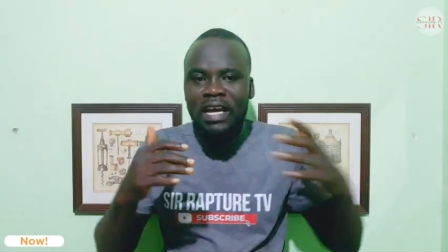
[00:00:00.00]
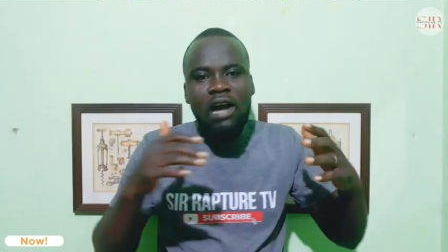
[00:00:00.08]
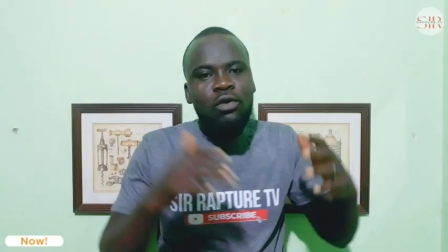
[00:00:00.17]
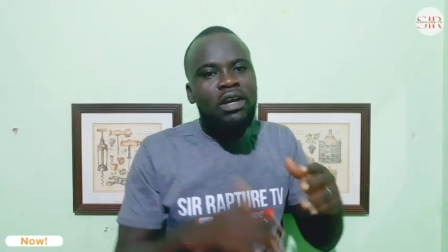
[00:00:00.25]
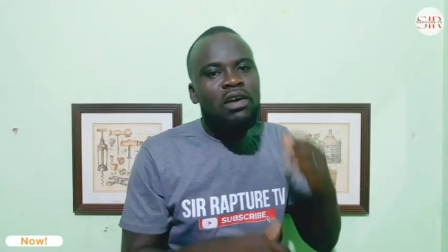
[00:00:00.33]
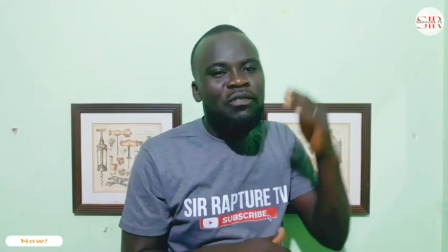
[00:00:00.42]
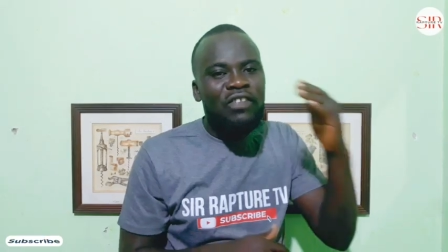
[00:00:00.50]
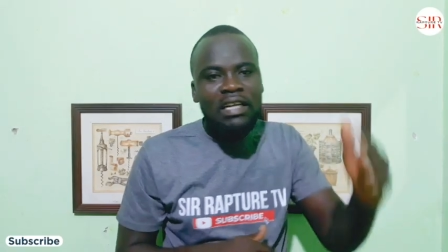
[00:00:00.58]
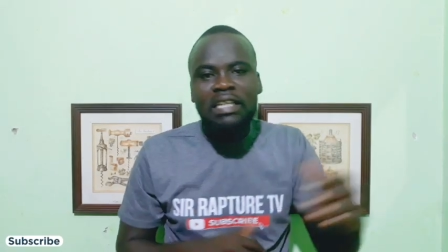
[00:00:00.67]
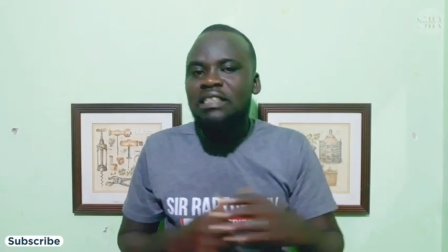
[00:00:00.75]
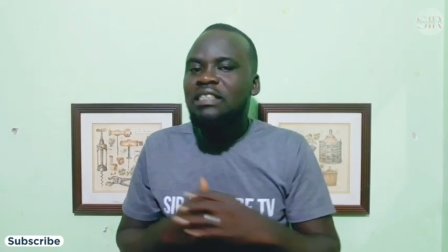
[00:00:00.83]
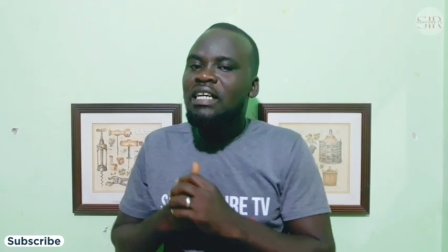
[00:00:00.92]
abaya
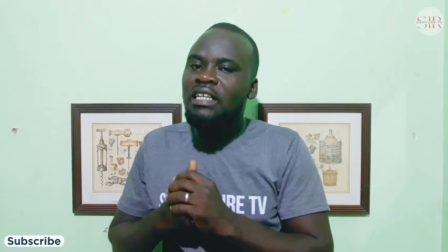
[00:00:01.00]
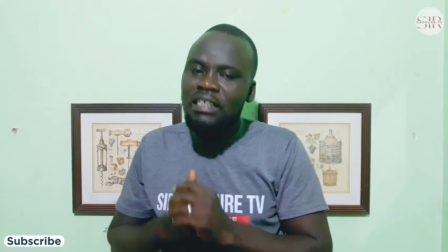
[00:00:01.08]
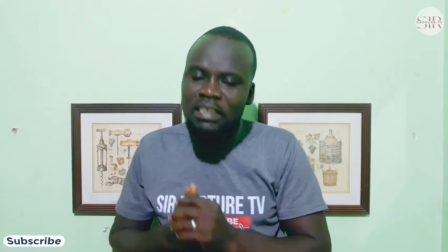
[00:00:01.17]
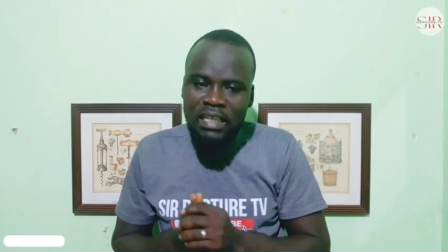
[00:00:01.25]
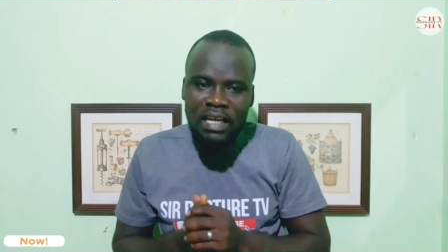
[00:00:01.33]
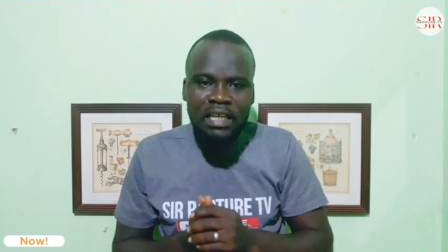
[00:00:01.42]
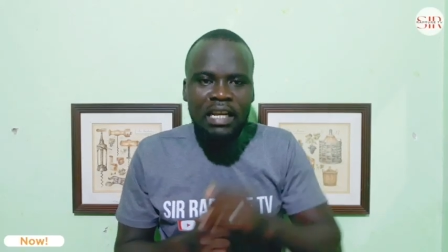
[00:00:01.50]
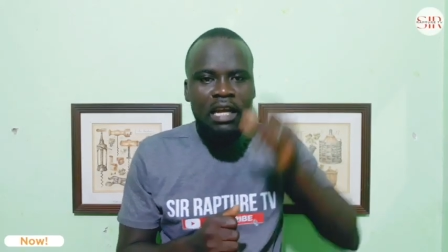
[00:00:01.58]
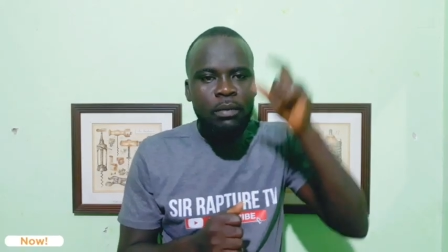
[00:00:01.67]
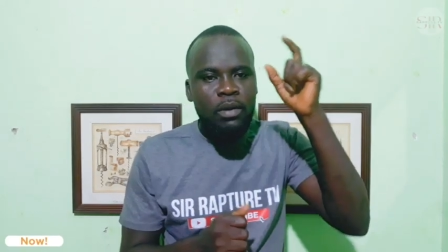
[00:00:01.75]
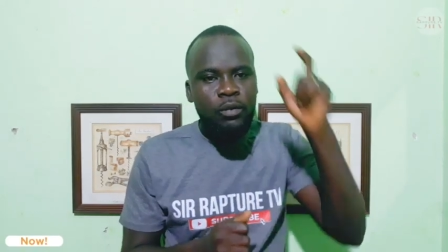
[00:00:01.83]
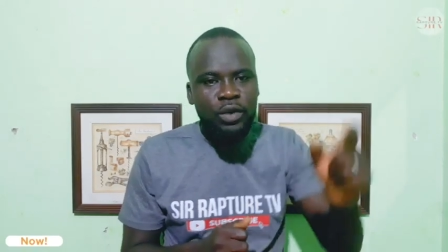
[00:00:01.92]
Father's Day ni dear. Na ye
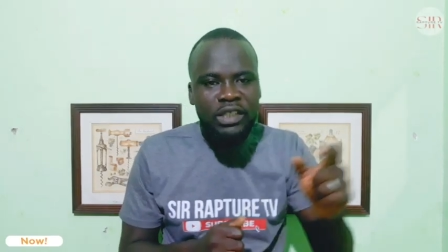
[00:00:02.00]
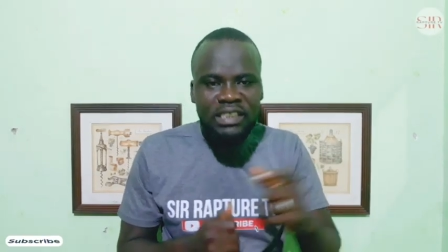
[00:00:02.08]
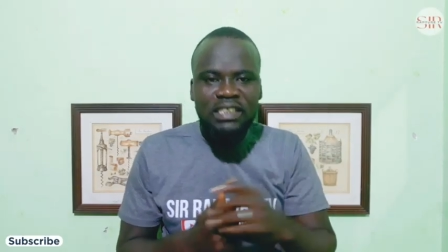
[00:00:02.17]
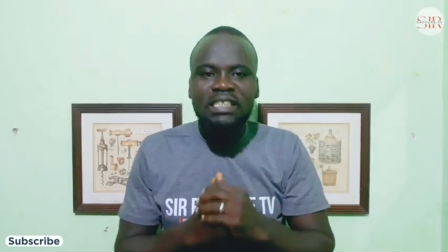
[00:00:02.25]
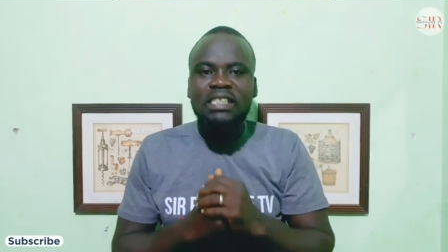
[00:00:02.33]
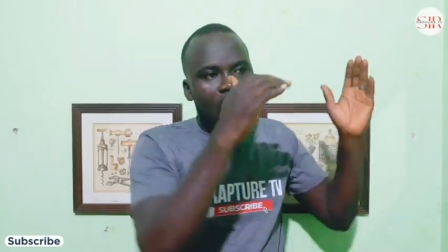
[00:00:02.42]
be wish